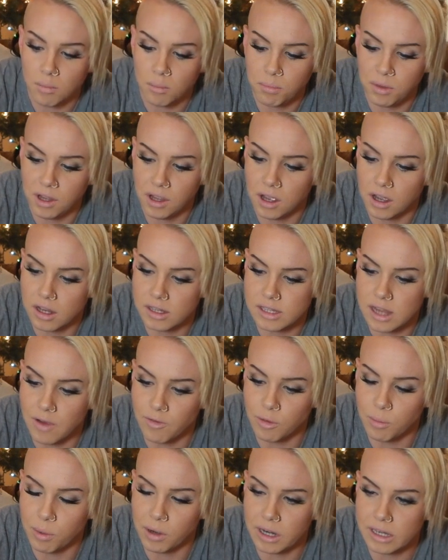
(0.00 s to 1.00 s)
because
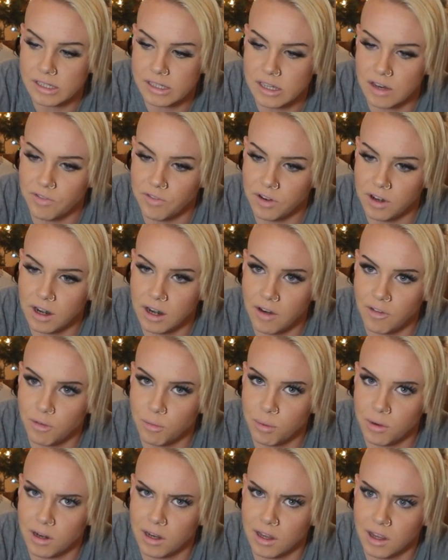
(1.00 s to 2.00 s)
everybody's different and
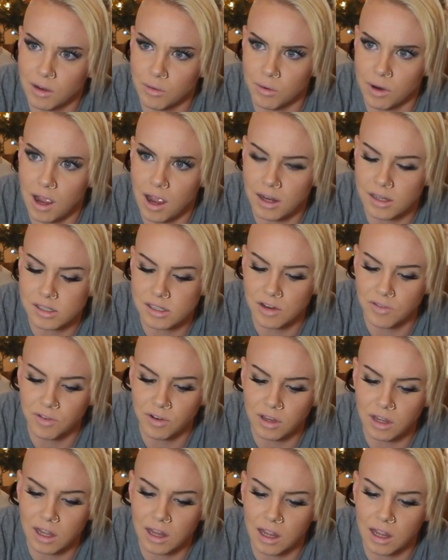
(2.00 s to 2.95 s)
everybody reacts differently.